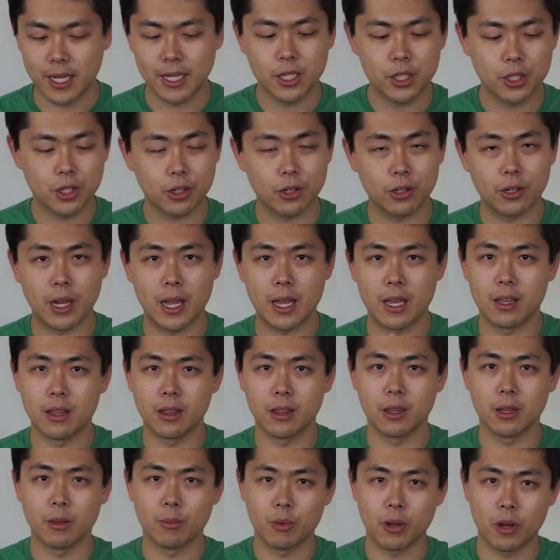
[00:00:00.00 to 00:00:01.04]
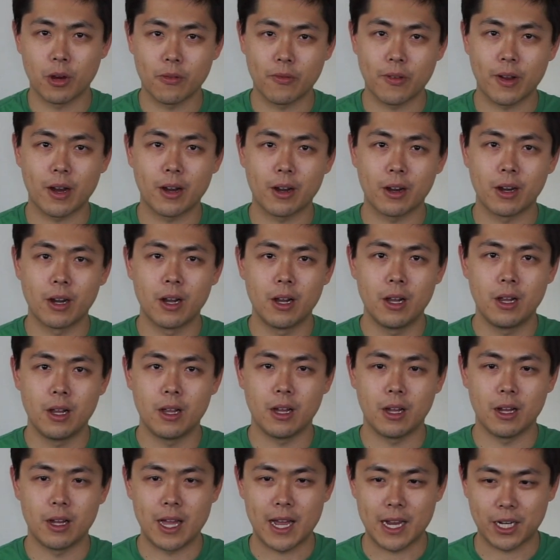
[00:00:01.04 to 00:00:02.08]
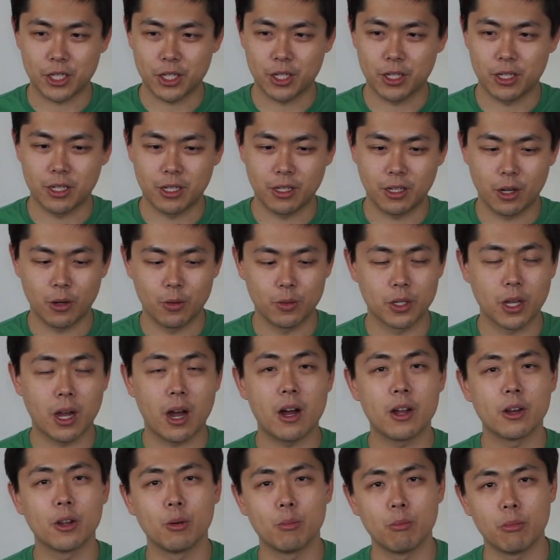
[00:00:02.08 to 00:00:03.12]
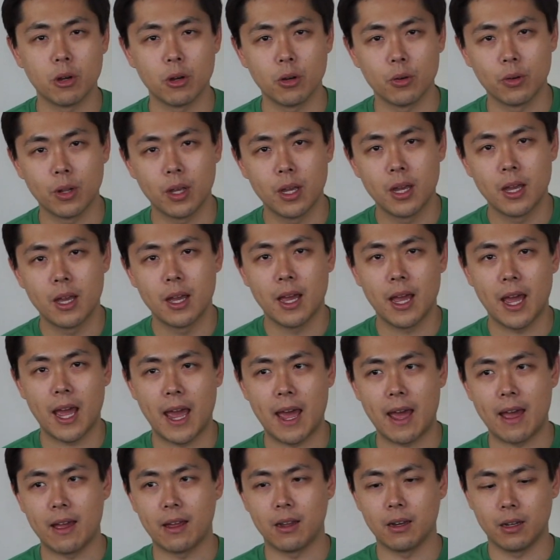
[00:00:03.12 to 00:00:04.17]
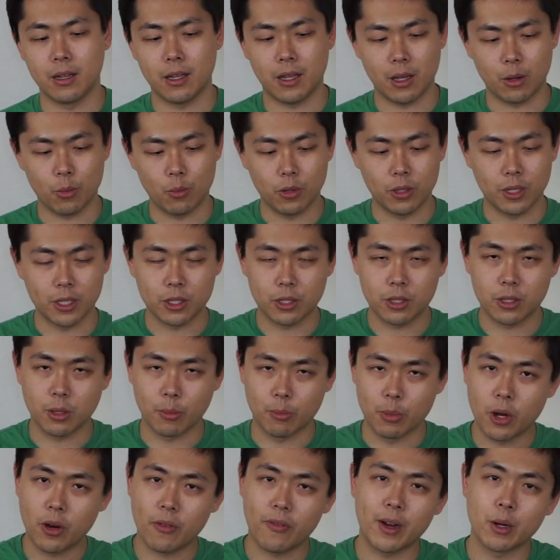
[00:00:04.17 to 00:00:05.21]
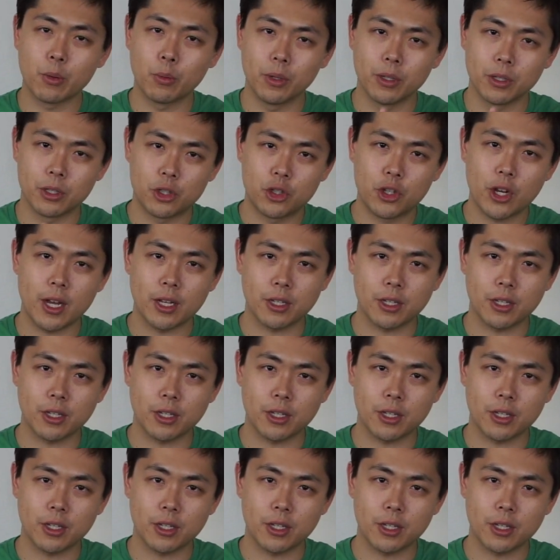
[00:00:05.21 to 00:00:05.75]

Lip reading: sensor and the purifier actually go into auto mode, and the purifier will